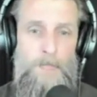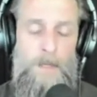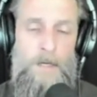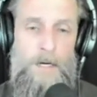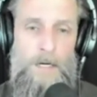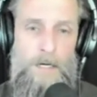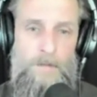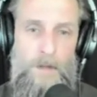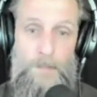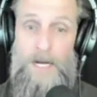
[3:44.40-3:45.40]
uh,
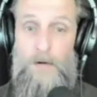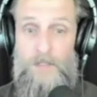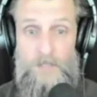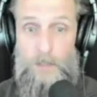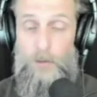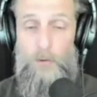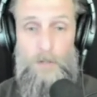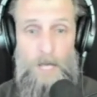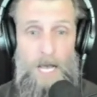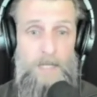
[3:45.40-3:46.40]
the parasitical
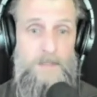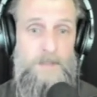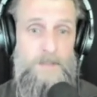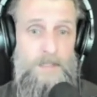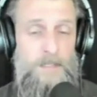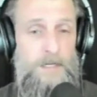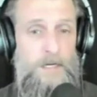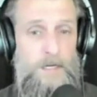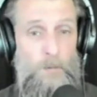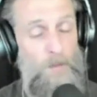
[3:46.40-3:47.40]
class
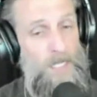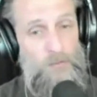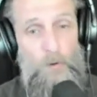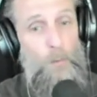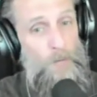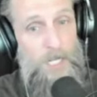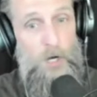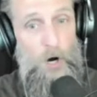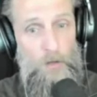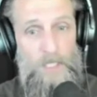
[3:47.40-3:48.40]
uh, well, that's what we
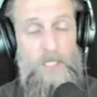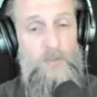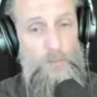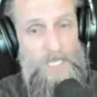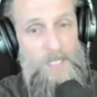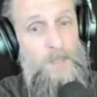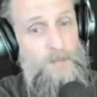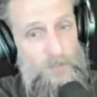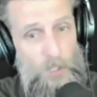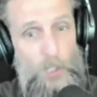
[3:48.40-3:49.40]
call it because we can
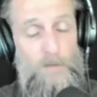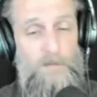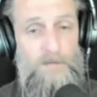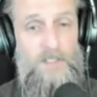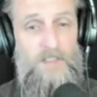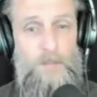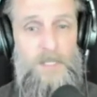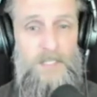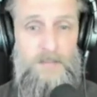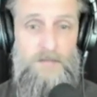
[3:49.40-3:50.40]
observe some of
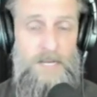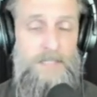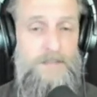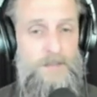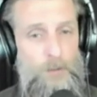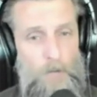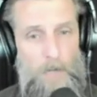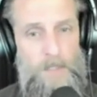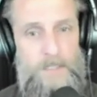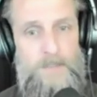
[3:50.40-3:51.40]
these events
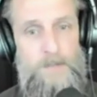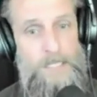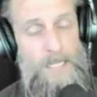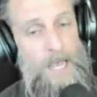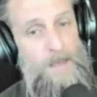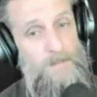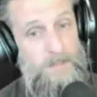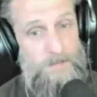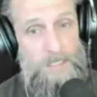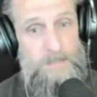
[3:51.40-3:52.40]
throughout history. And
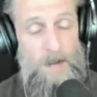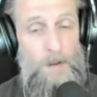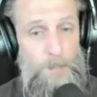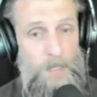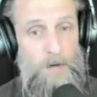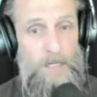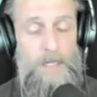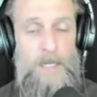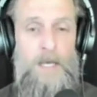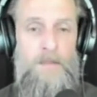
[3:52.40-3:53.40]
this is a time period
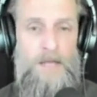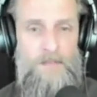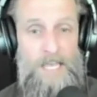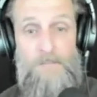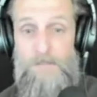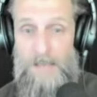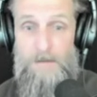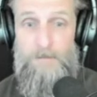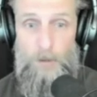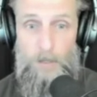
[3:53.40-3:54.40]
that they
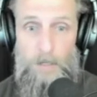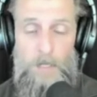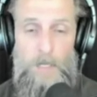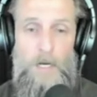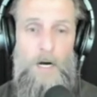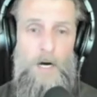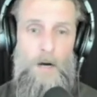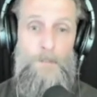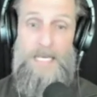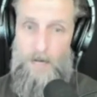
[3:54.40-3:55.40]
favor
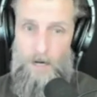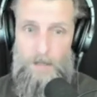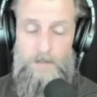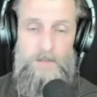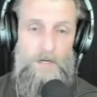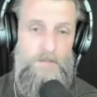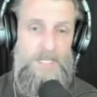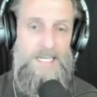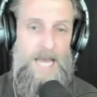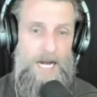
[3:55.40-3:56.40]
uh, because of
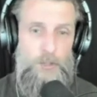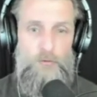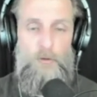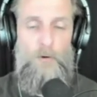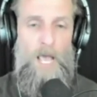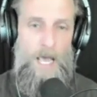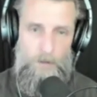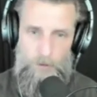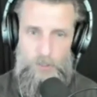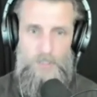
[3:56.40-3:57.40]
the natural
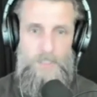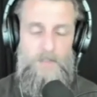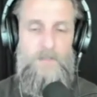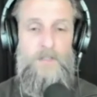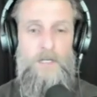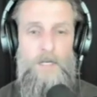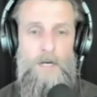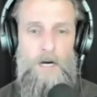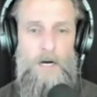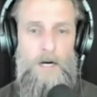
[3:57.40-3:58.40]
energies
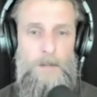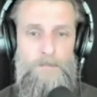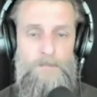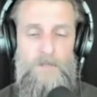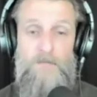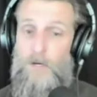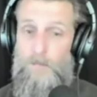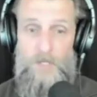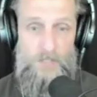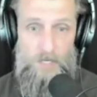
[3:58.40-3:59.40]
um,
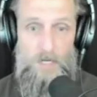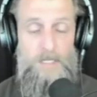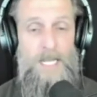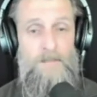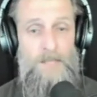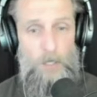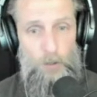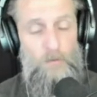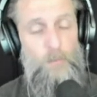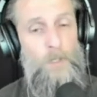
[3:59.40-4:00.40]
from the sun and the
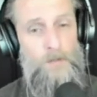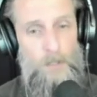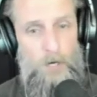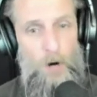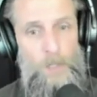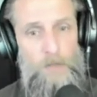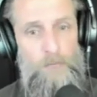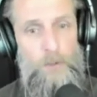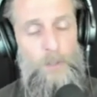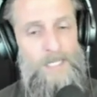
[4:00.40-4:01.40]
earth, what they're going
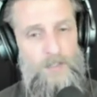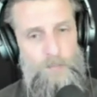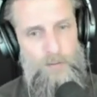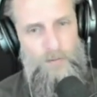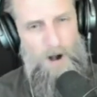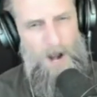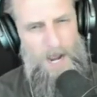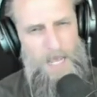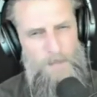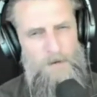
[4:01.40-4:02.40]
through. It is
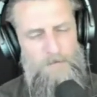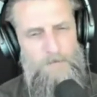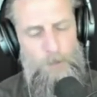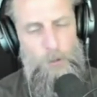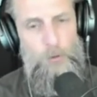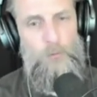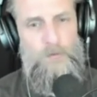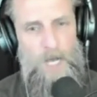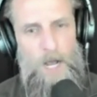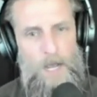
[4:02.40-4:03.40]
prime, fertile
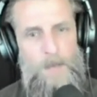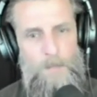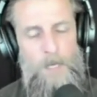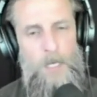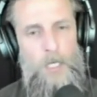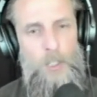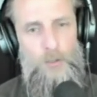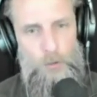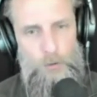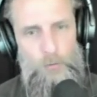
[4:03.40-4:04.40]
time
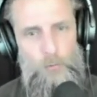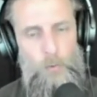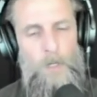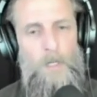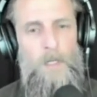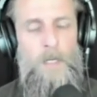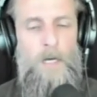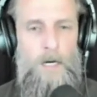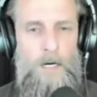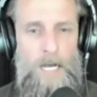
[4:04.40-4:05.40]
to
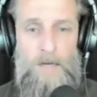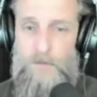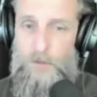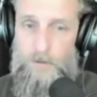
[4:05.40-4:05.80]
uh, have certain